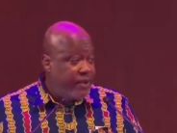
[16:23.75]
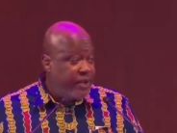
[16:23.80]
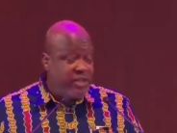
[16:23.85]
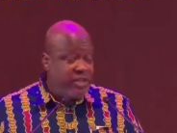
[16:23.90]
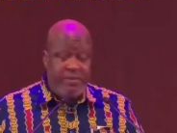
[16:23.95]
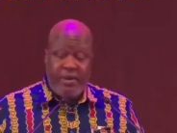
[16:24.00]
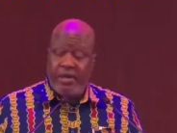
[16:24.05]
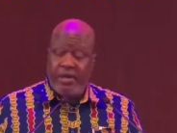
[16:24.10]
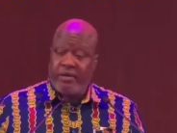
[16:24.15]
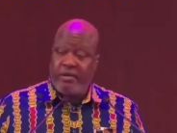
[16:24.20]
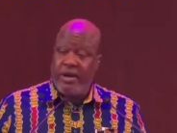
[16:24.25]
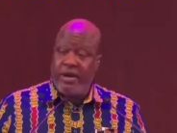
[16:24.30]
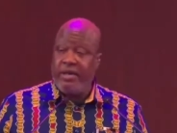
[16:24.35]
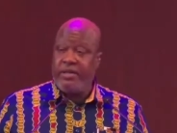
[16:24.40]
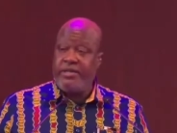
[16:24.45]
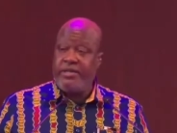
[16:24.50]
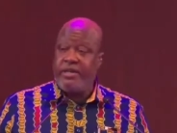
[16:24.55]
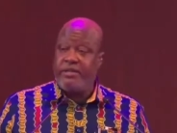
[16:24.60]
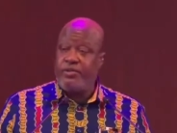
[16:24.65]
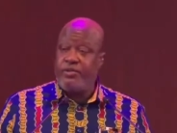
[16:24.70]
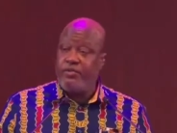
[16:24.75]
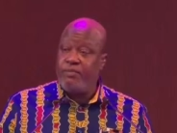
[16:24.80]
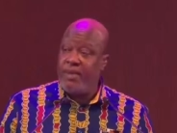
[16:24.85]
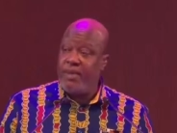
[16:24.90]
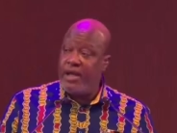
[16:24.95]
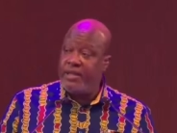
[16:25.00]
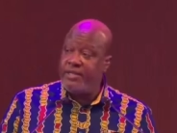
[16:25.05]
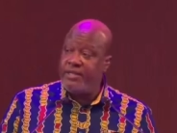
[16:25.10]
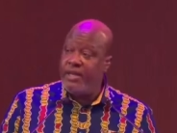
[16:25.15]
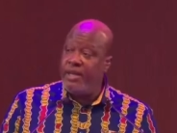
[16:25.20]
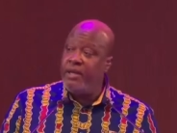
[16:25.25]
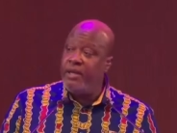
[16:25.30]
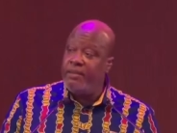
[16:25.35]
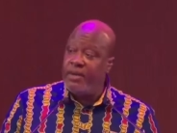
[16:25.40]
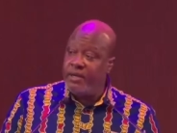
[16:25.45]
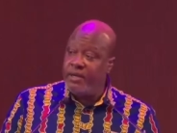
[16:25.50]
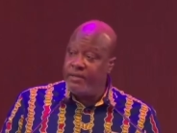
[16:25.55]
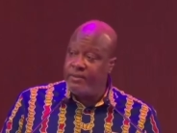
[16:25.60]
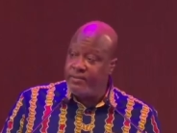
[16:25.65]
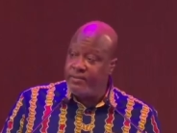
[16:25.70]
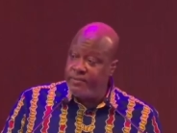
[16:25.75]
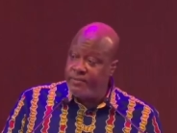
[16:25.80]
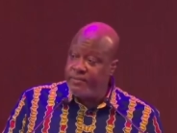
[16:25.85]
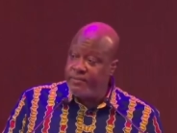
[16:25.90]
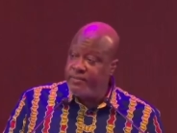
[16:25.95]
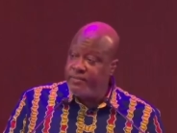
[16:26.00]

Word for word: It's been credited to Max Ehrmann.